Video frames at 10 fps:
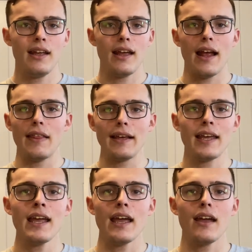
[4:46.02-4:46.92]
and they
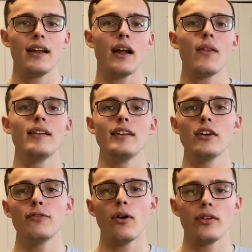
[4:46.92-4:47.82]
can't. And now the
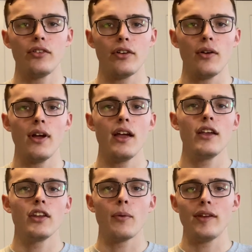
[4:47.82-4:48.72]
deal falls through.
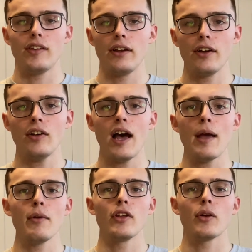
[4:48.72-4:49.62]
You're wasting your
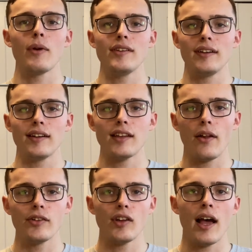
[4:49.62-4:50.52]
time, you're wasting the
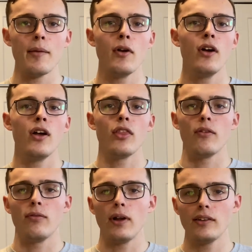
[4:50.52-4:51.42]
seller's time, the
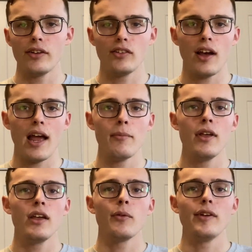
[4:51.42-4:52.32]
realtor's time,
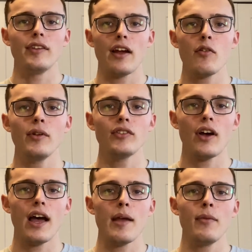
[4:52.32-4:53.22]
you're wasting everyone's
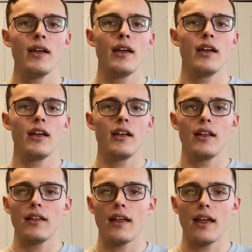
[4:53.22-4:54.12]
time.
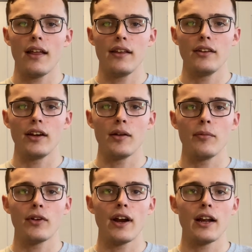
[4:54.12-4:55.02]
You're
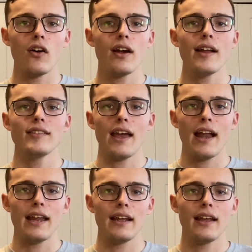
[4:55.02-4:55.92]
creating all kinds of
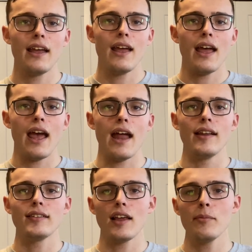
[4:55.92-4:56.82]
headache. And in
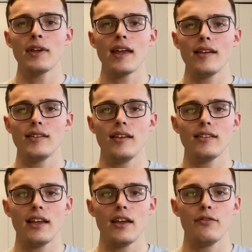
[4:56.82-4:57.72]
some
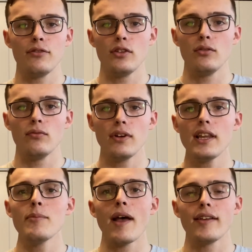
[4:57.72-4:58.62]
cases, if you
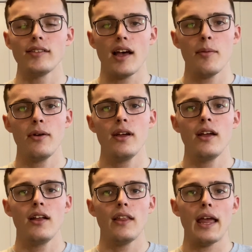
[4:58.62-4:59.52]
really mess up,
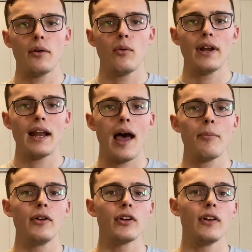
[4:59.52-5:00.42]
like what had
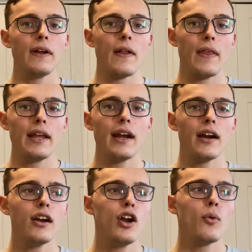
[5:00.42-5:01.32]
happened earlier in the
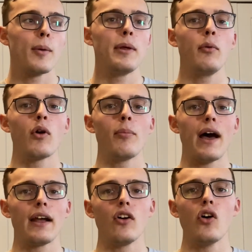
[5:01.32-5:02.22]
year, where people were
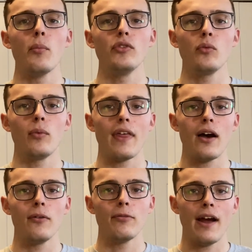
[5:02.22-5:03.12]
buying homes
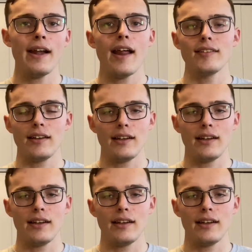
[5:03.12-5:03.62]
without financing